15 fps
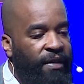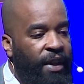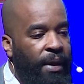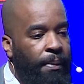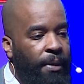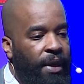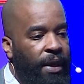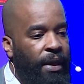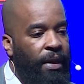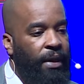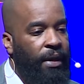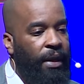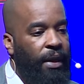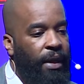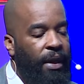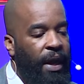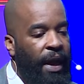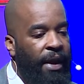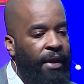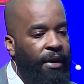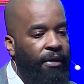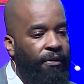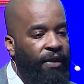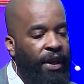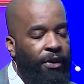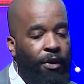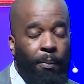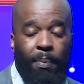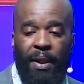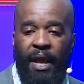team can kind of
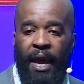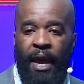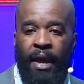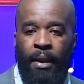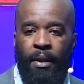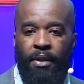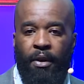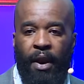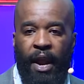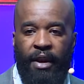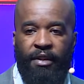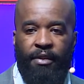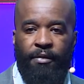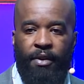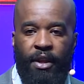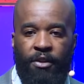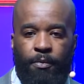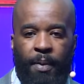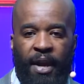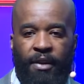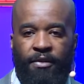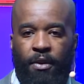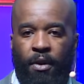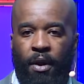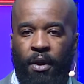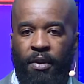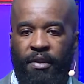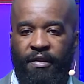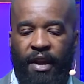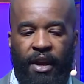either plan their activities based on
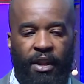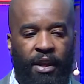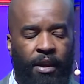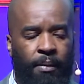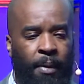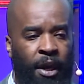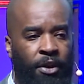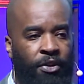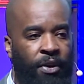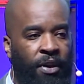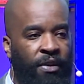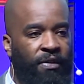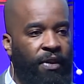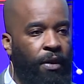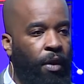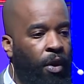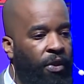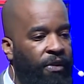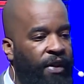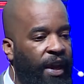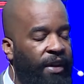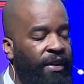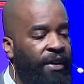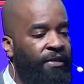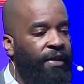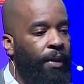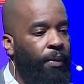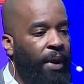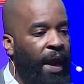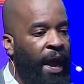the technique matrix and all the techniques
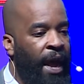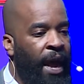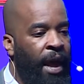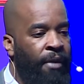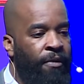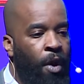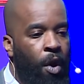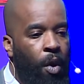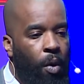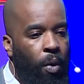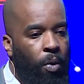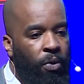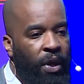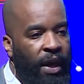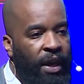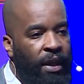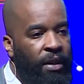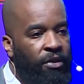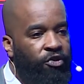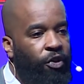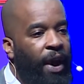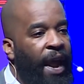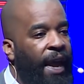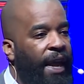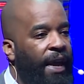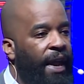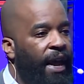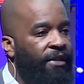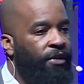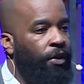that we have, or they can track it
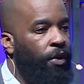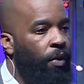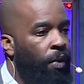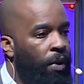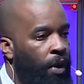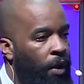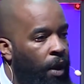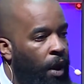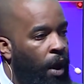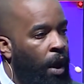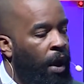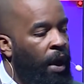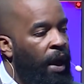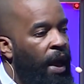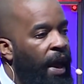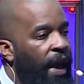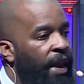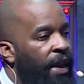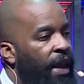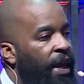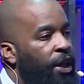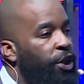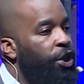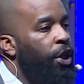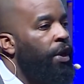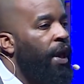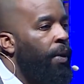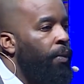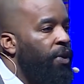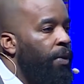as they're going along. And then they can share
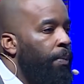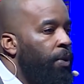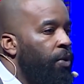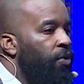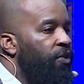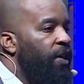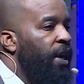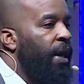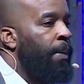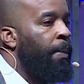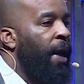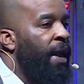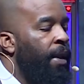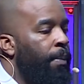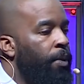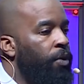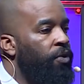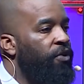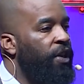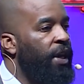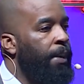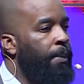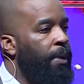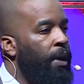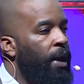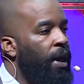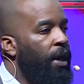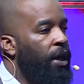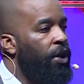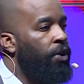that with the blue team, and the blue team
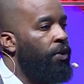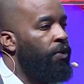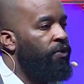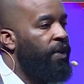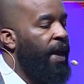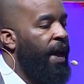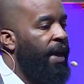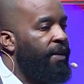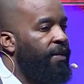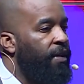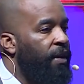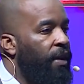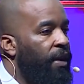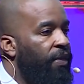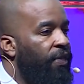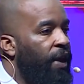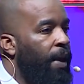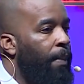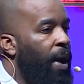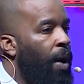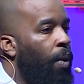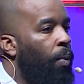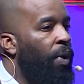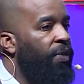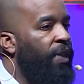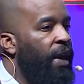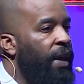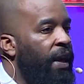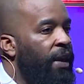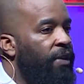can use that to think about what
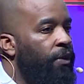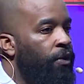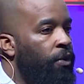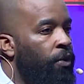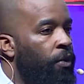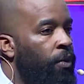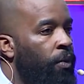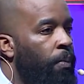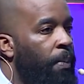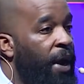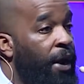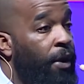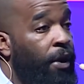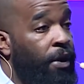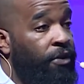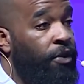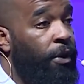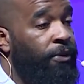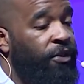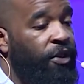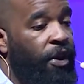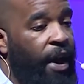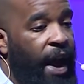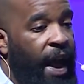they need to do better in terms of their